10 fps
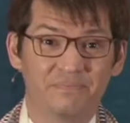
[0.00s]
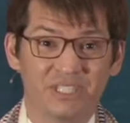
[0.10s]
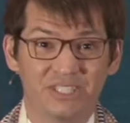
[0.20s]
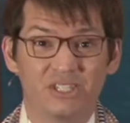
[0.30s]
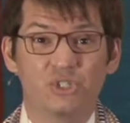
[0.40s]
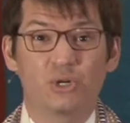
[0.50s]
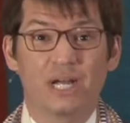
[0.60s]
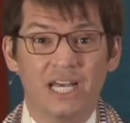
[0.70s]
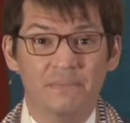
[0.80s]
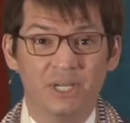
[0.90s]
as in the
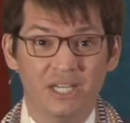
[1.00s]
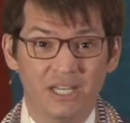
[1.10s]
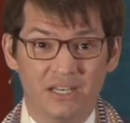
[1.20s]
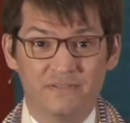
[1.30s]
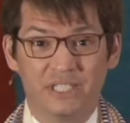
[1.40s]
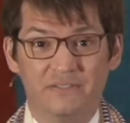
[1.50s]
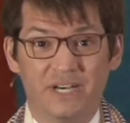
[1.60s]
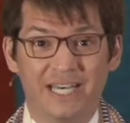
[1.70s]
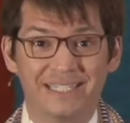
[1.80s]
tribe of Levi,